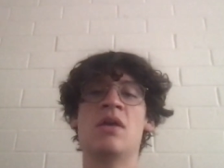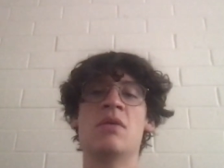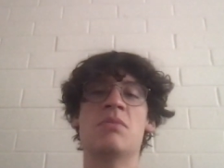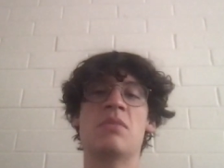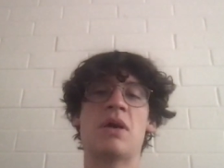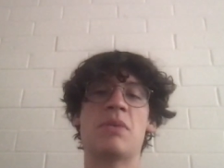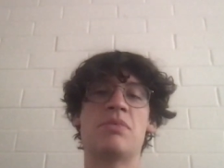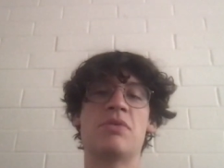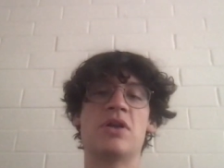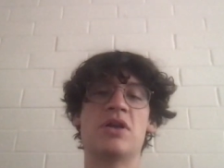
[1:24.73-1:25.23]

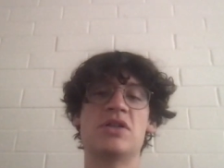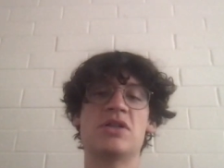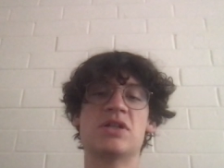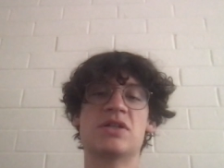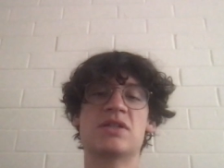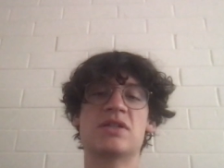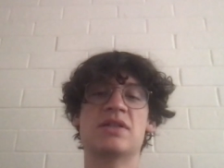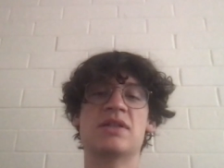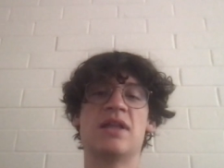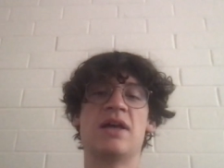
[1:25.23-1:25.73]
My
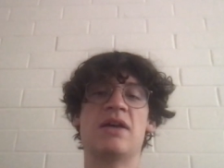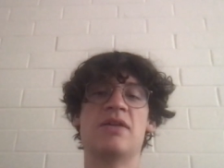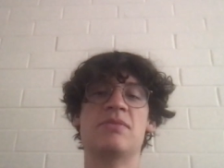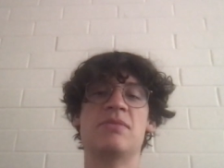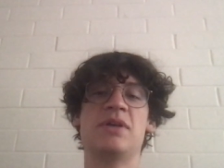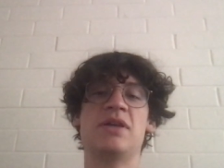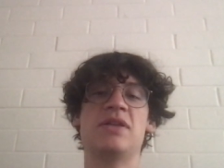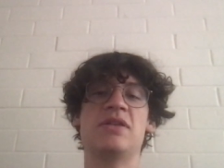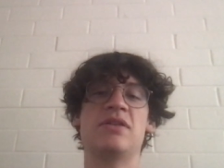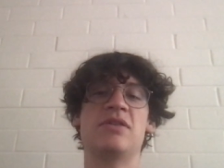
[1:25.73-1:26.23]
project allowed
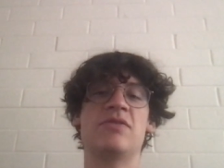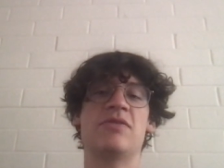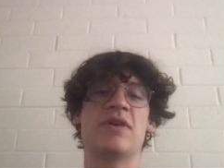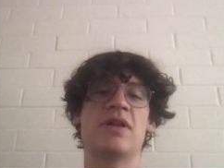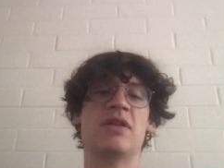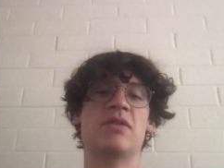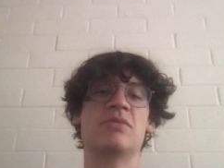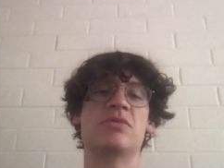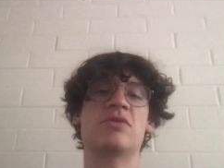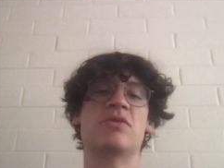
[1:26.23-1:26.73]
me to
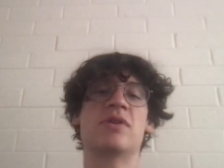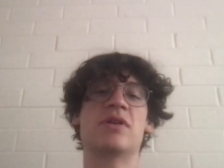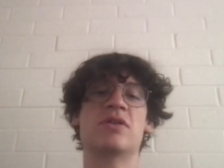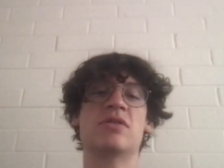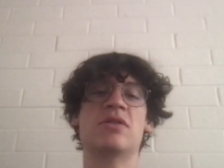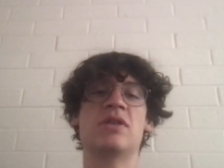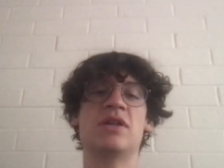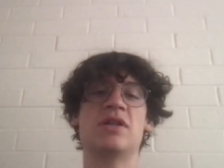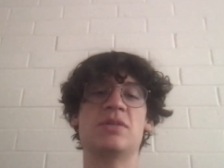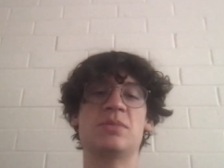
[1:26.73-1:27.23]
develop
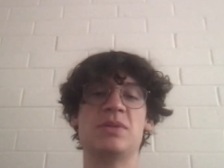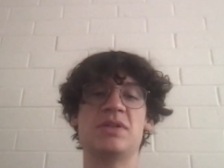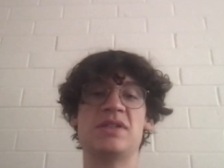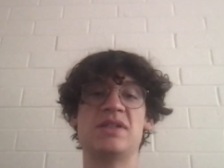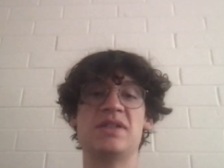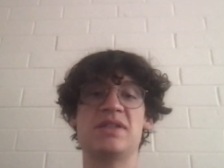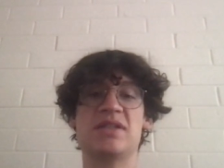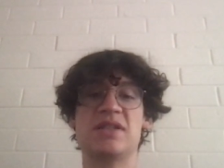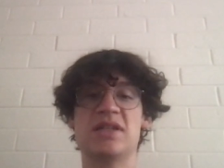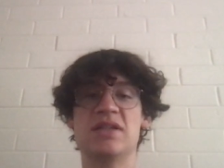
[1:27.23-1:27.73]
critical
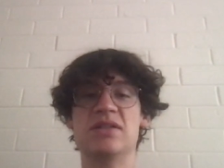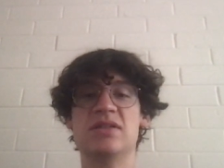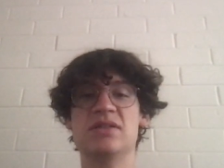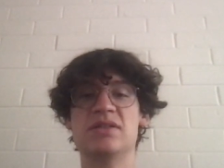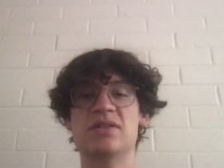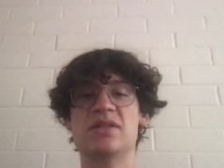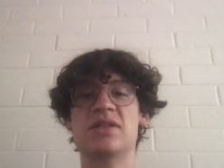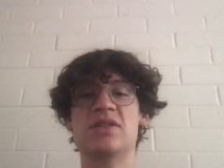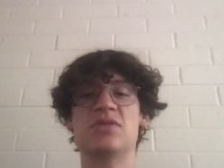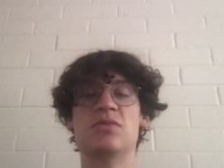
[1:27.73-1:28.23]
HPC
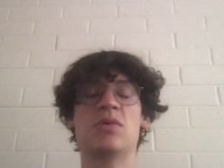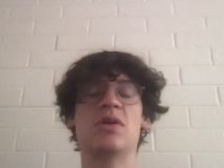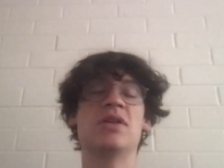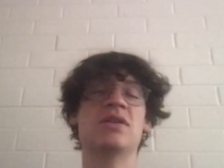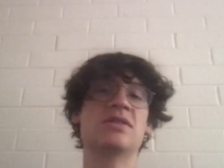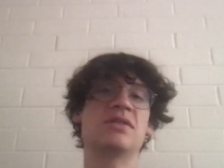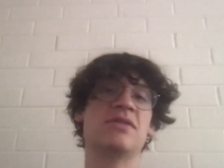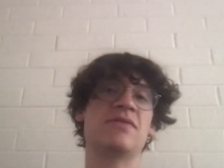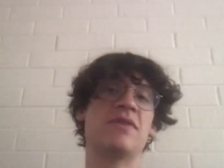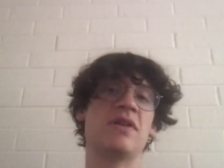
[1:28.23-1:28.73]
skills as well
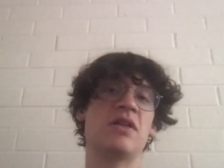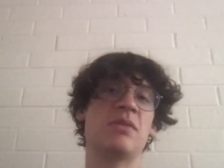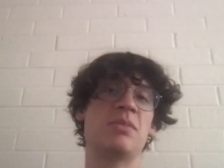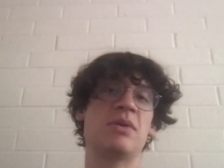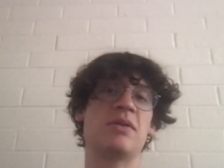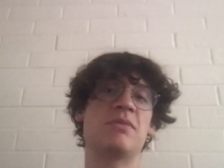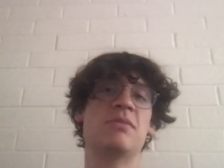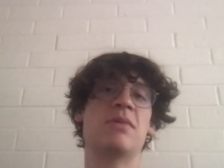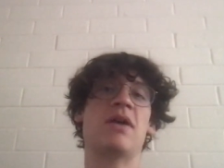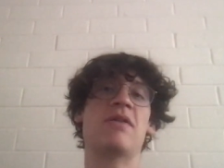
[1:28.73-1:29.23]
as
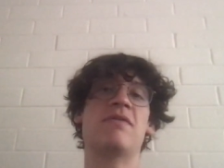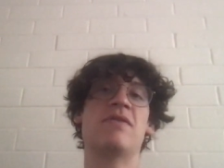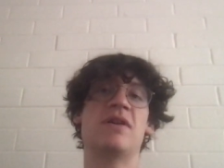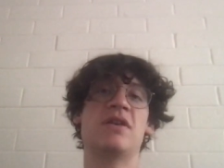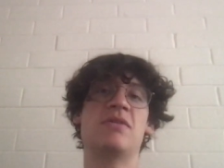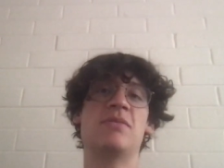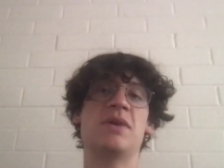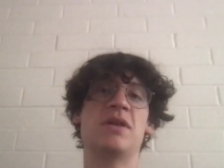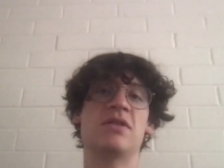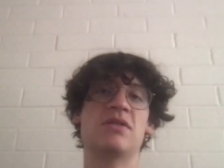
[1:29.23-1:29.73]
developing my
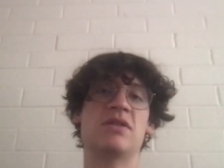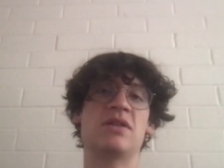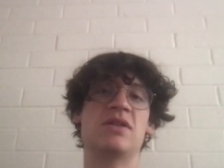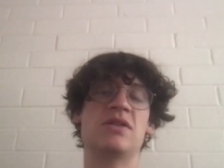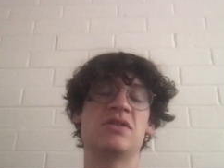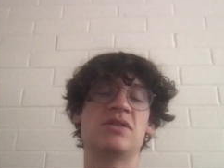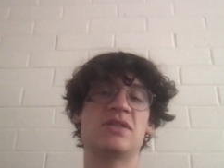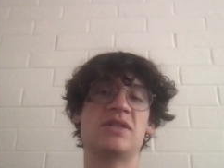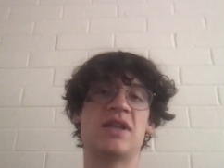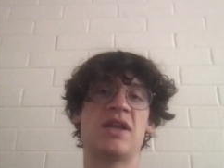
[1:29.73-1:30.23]
fundamental
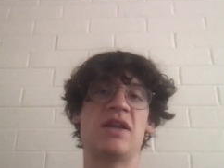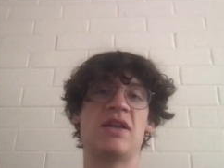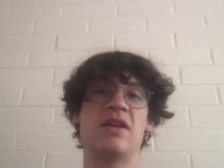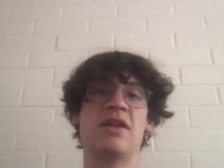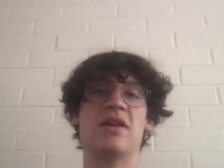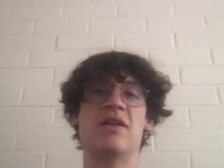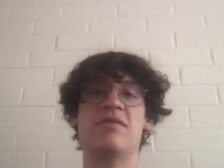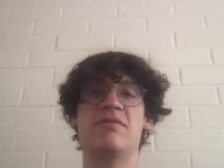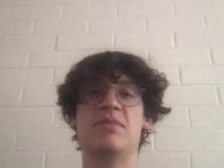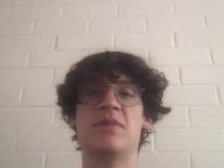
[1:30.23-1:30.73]
understanding
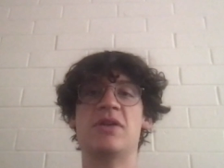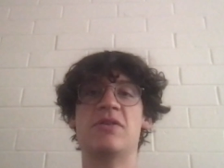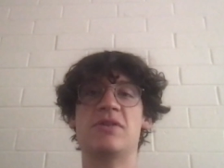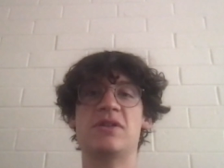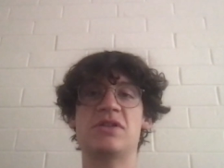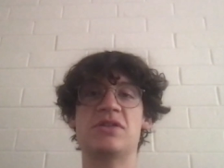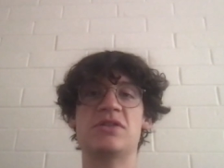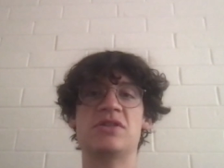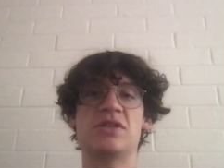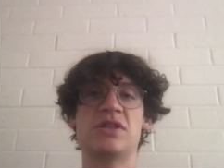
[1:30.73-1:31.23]
of my
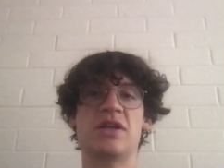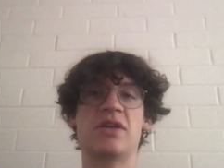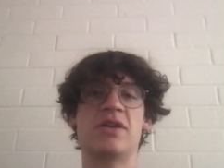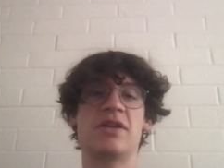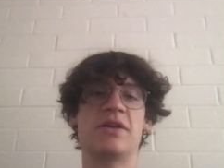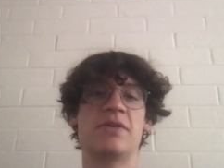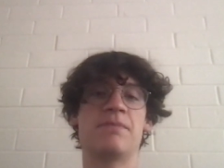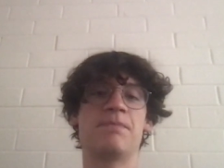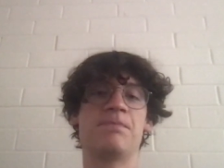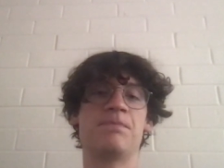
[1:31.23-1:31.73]
research area.